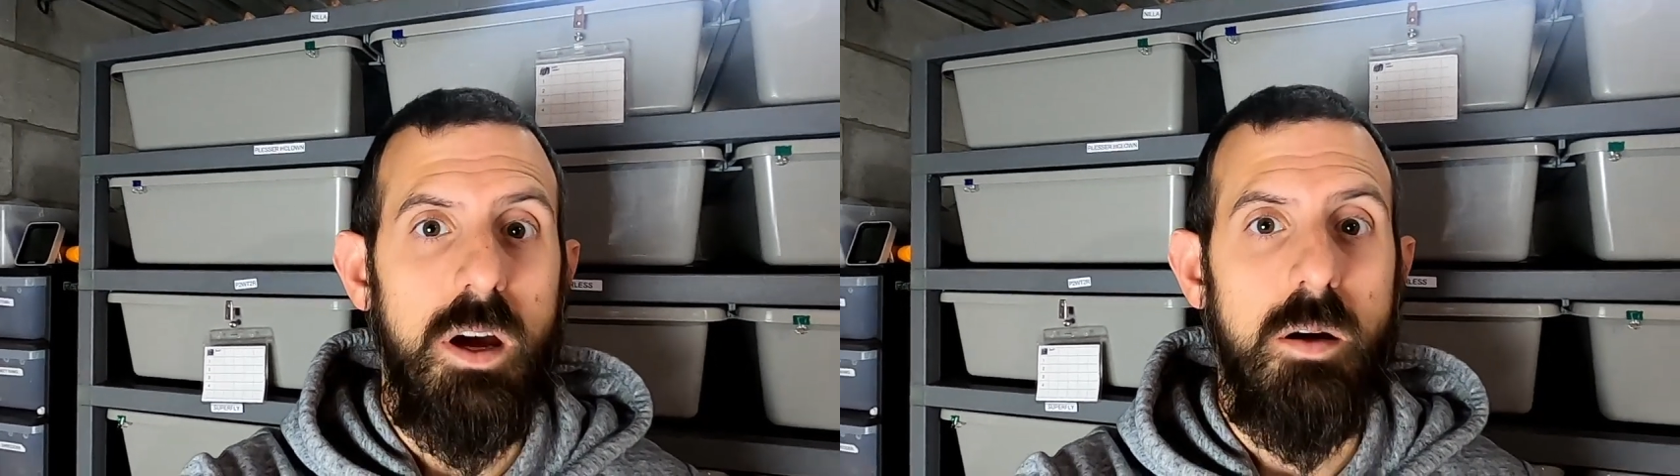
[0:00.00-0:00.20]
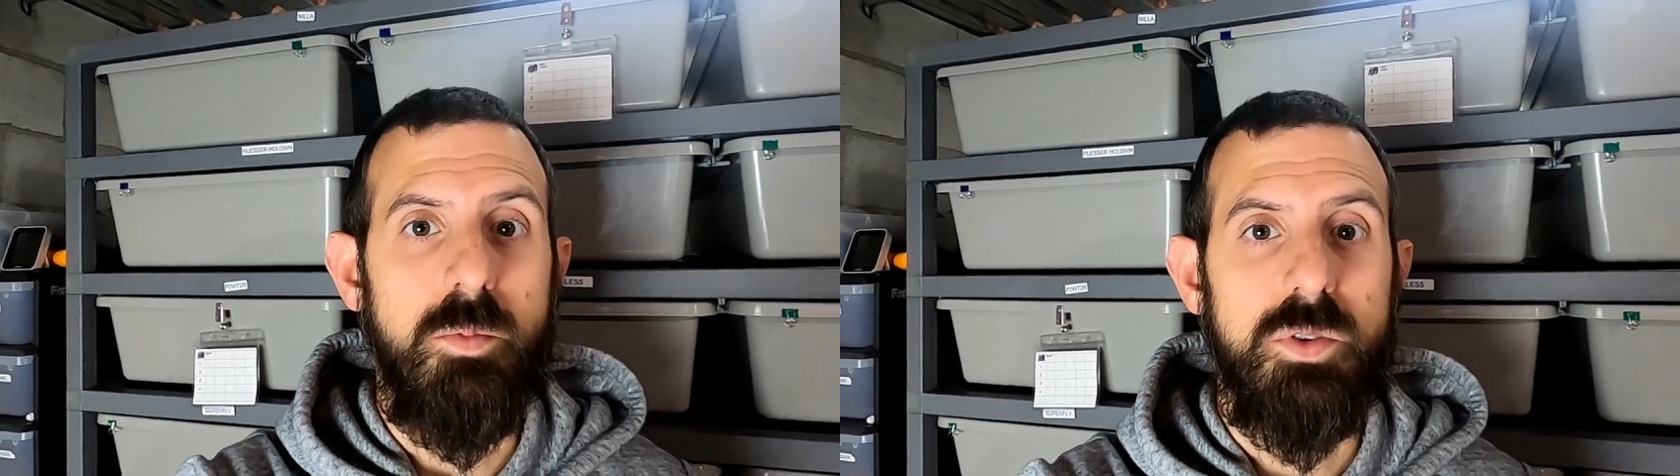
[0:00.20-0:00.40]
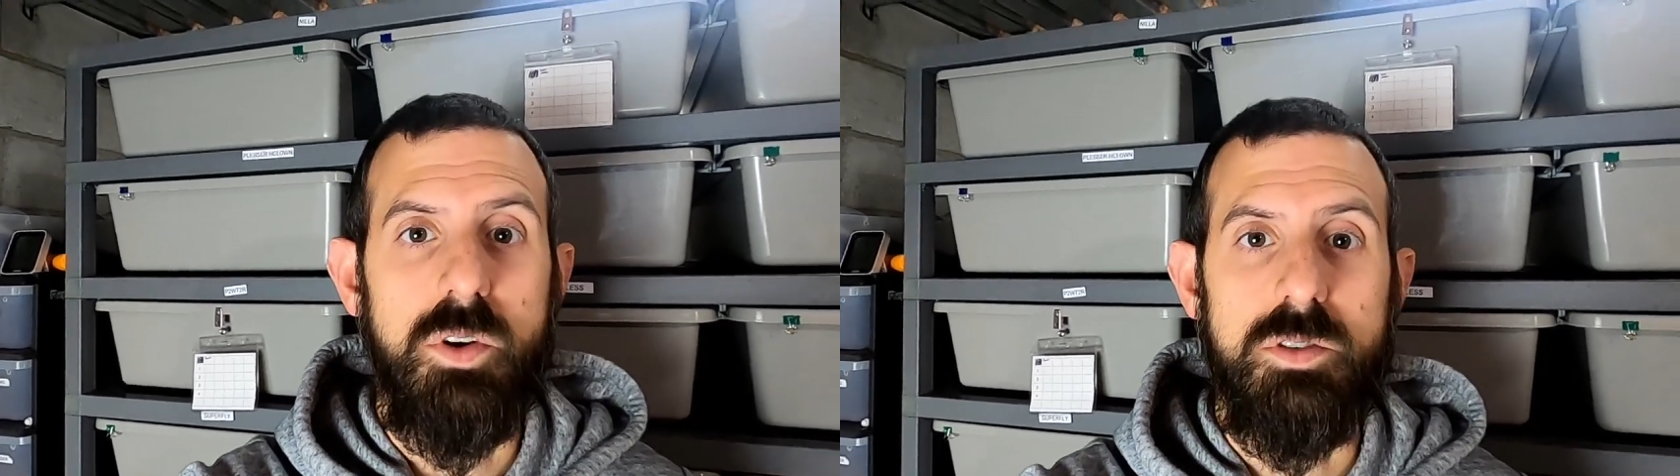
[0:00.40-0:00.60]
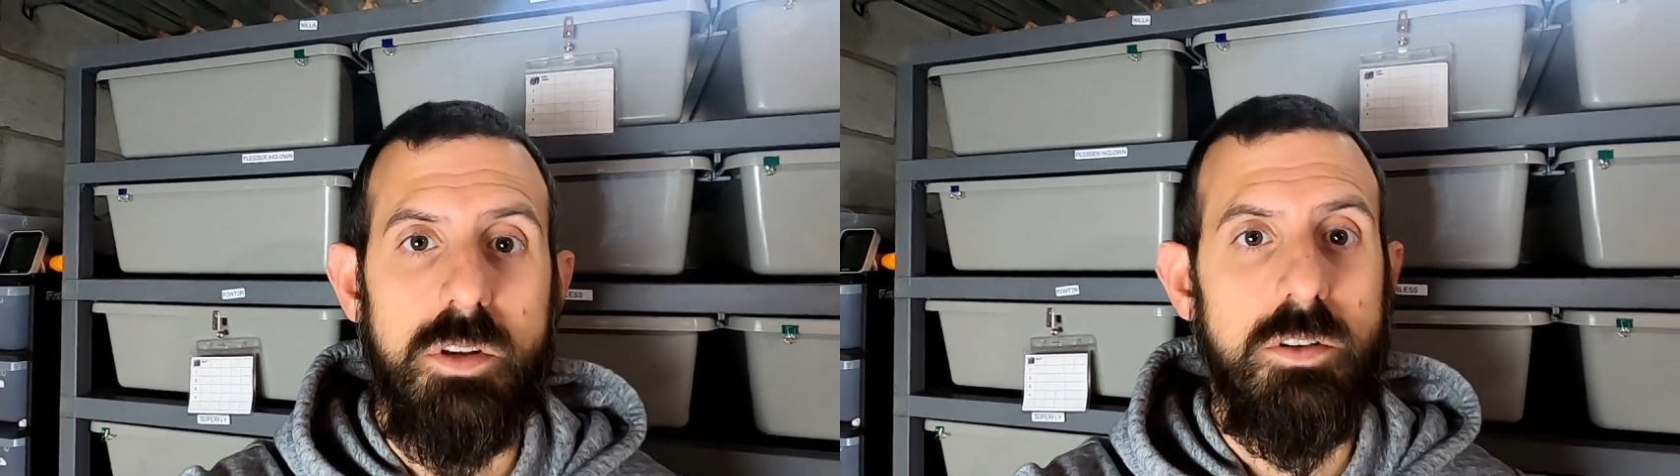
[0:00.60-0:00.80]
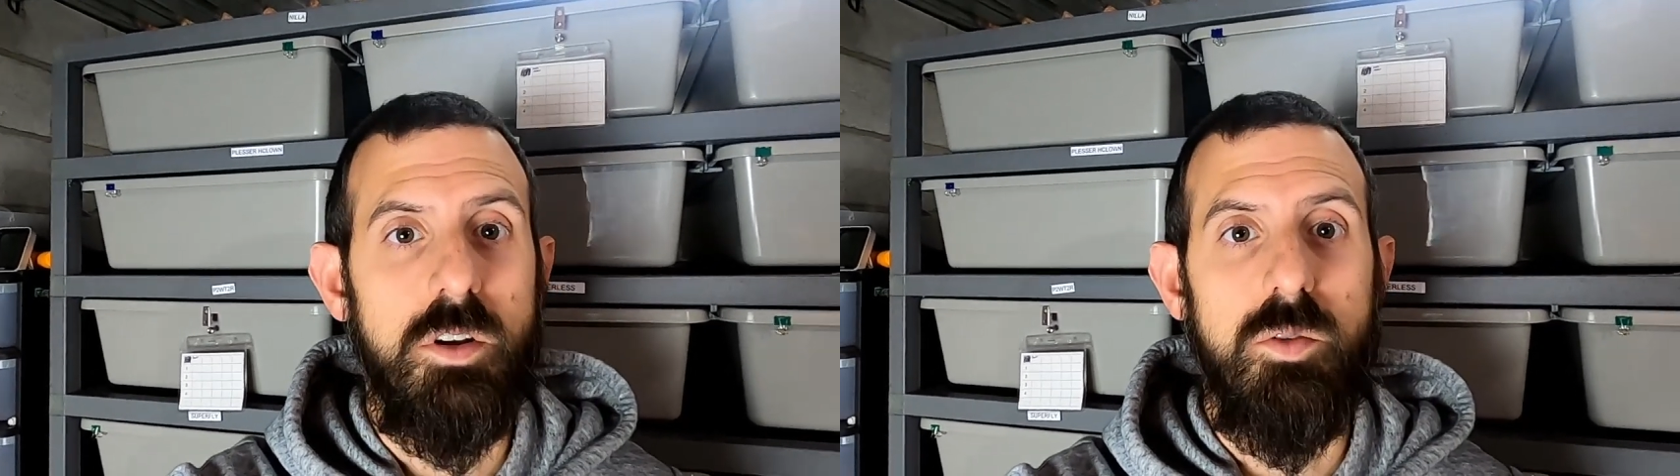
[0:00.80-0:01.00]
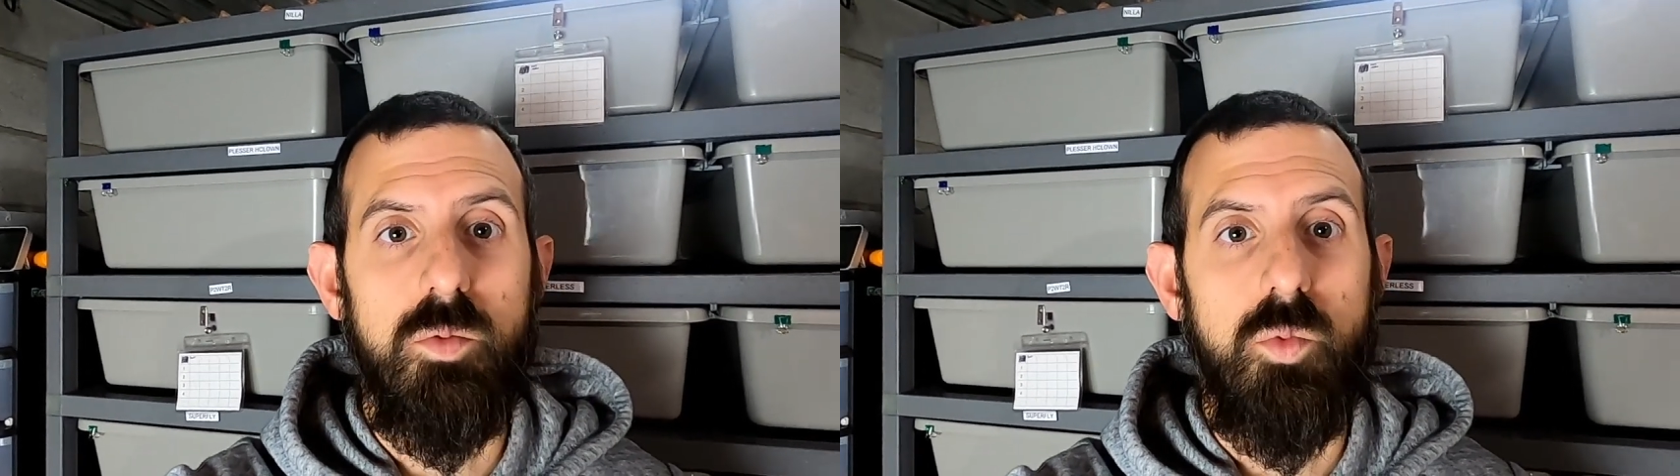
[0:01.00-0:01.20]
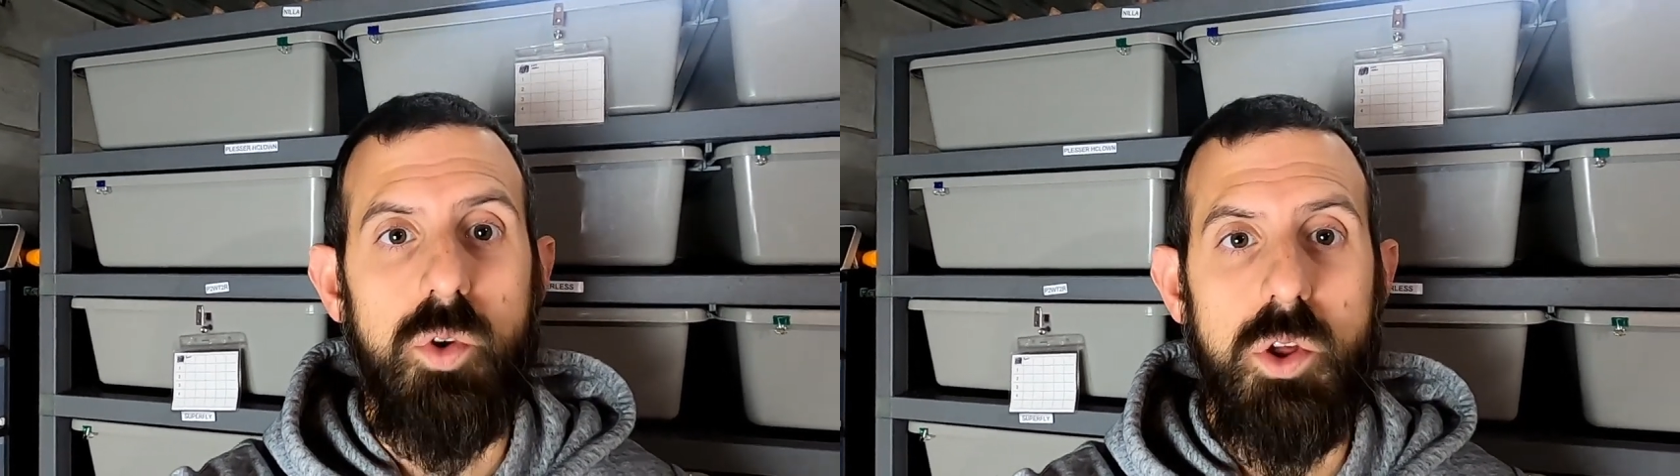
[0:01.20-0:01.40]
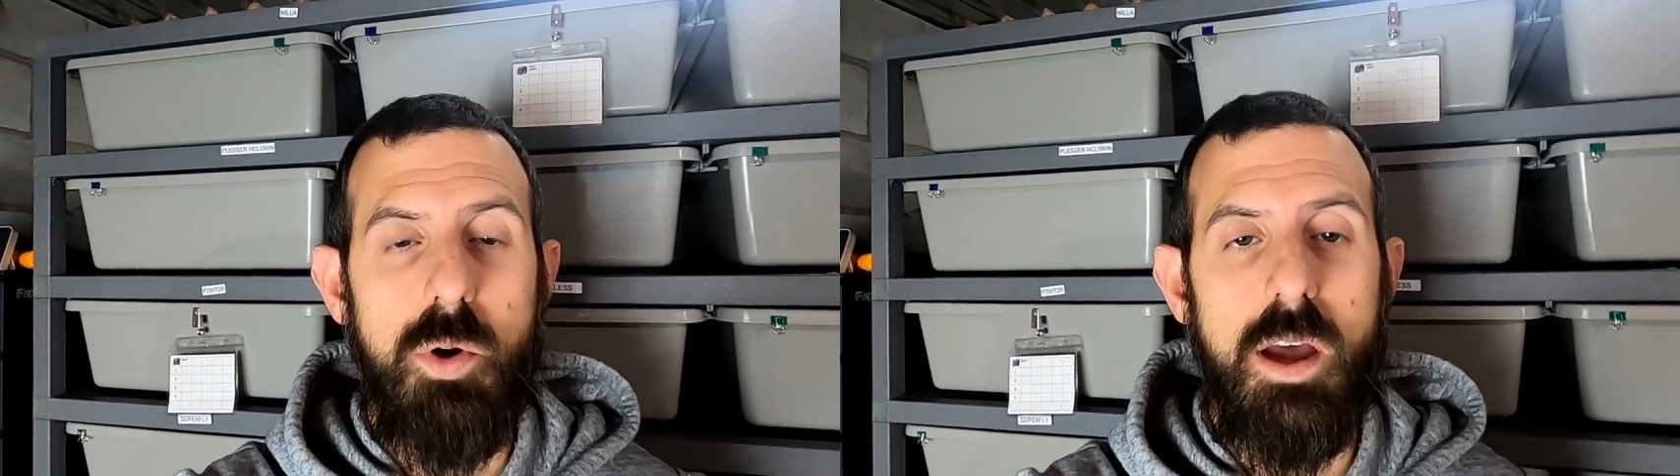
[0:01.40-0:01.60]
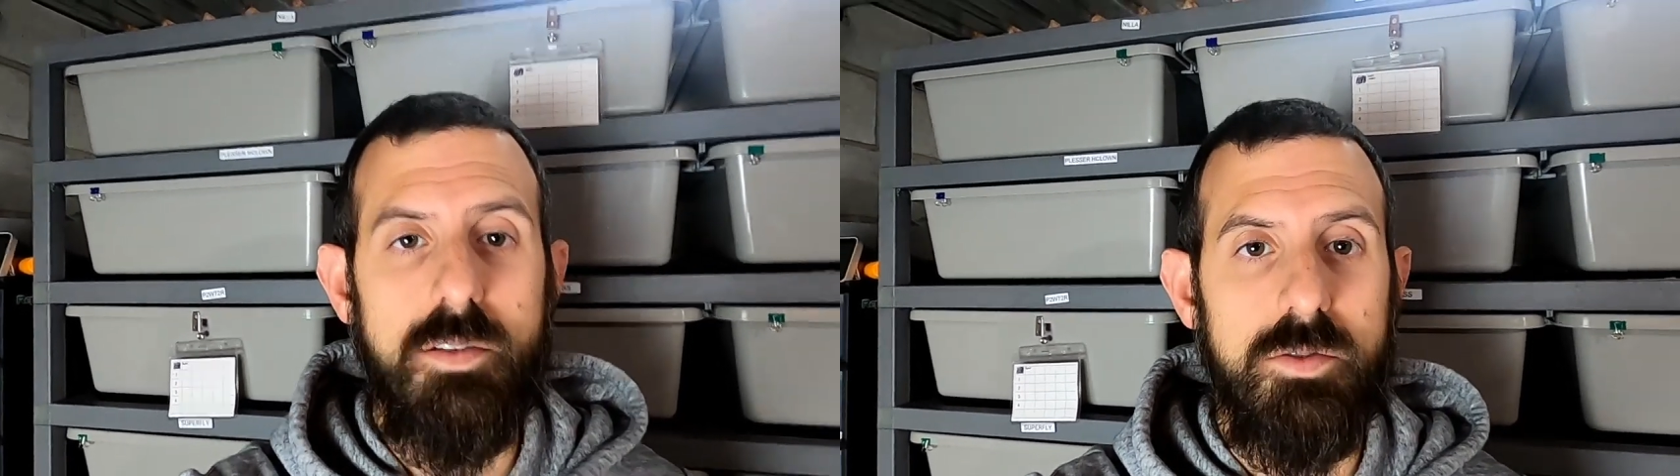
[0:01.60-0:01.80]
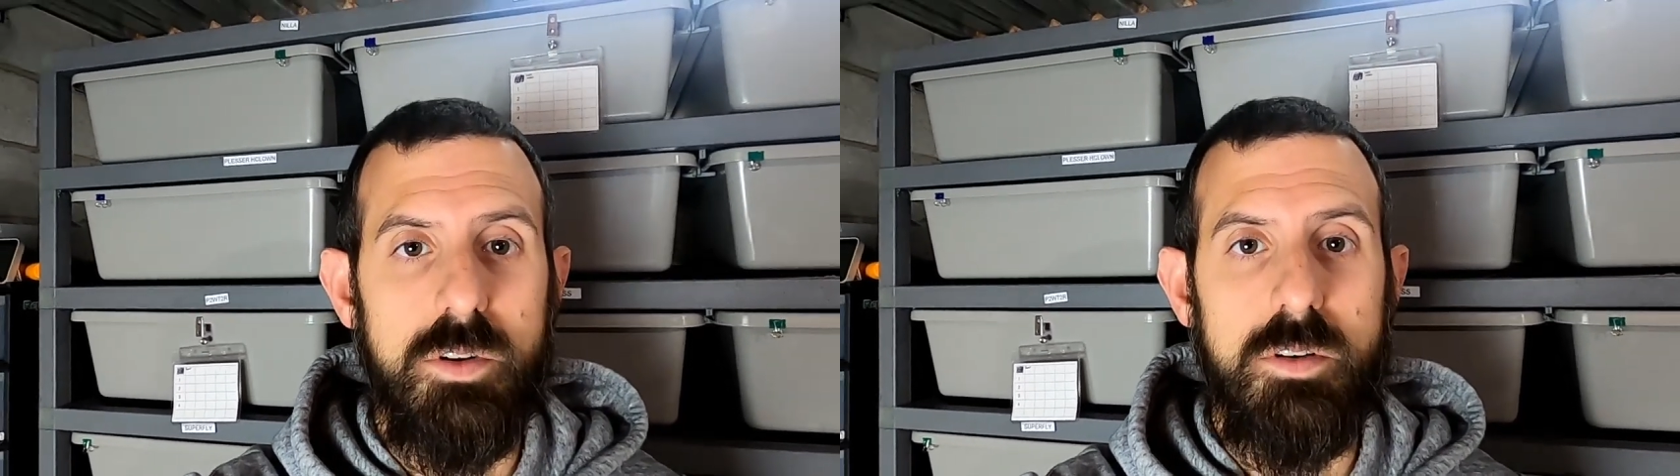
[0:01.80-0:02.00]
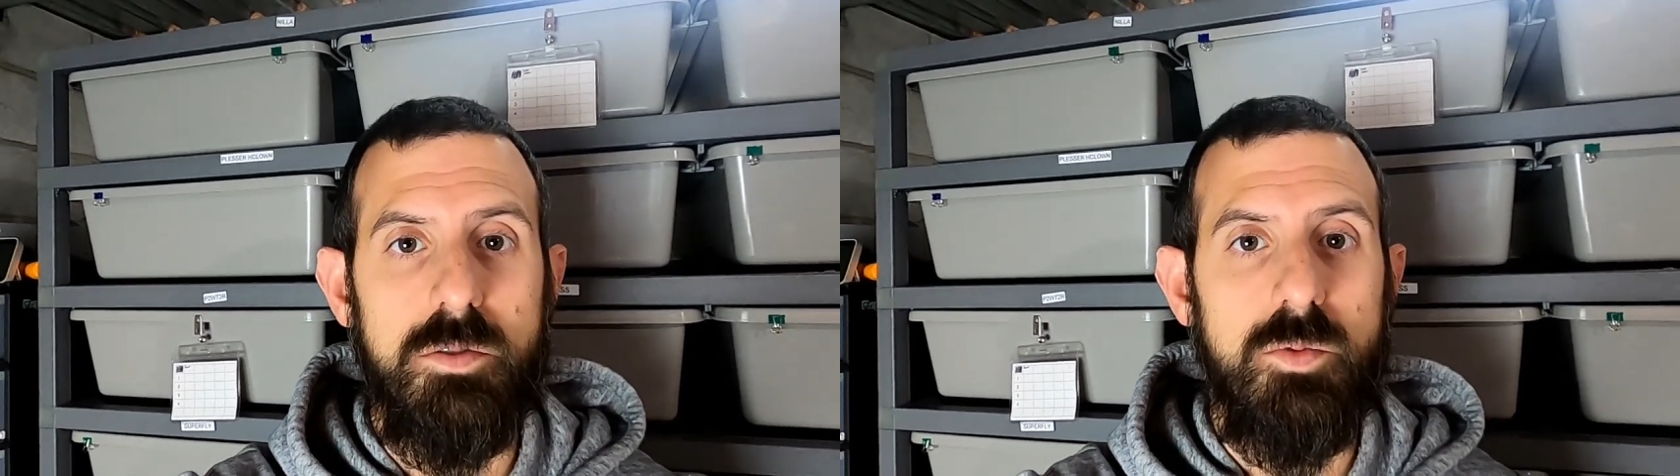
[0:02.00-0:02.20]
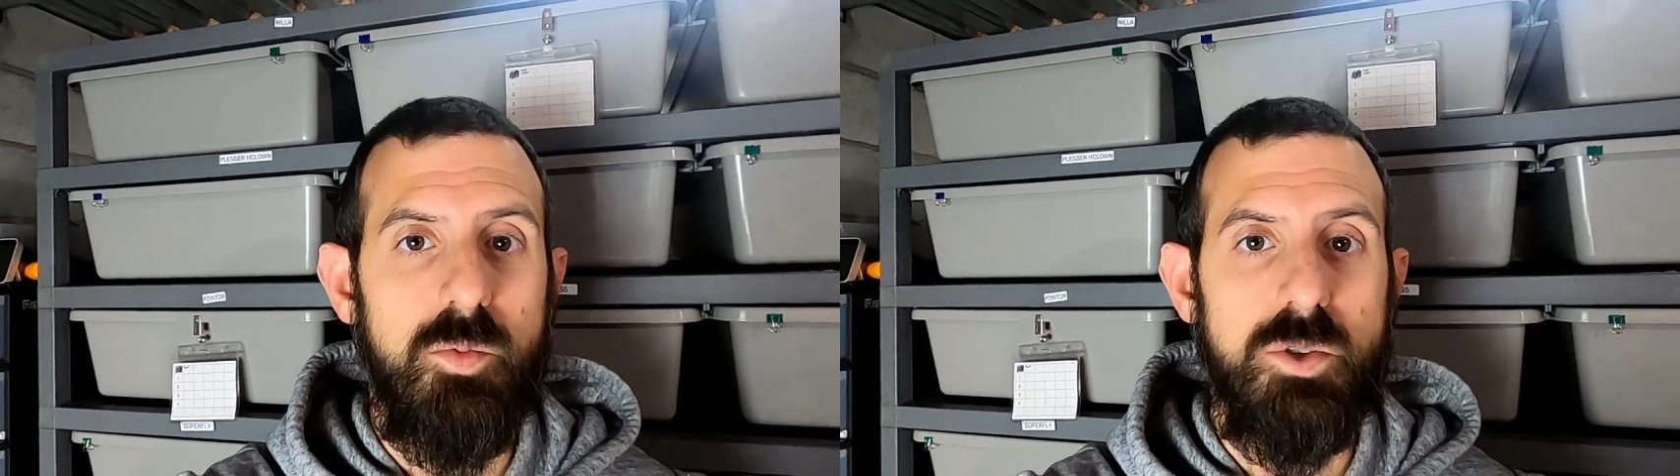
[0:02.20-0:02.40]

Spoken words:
So I said, what do you have her in?